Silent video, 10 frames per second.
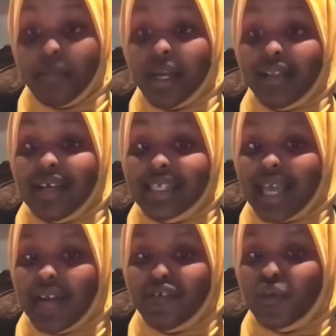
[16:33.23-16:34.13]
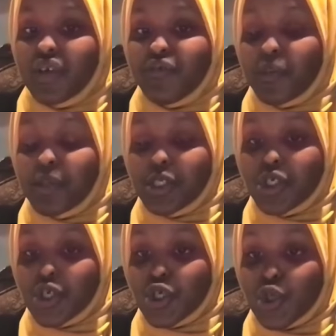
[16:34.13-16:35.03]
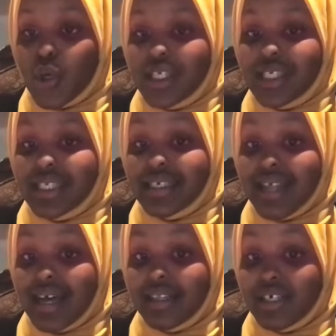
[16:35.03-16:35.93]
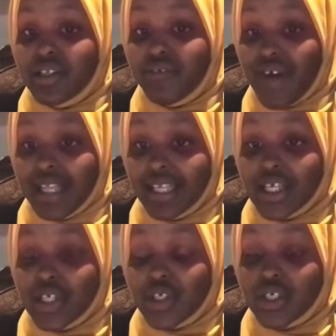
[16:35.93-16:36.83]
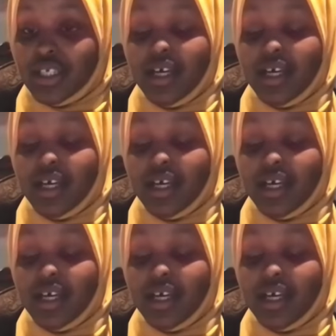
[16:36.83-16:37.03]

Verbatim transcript: Penalizing everyone for petitioner's choice does not clear the violation.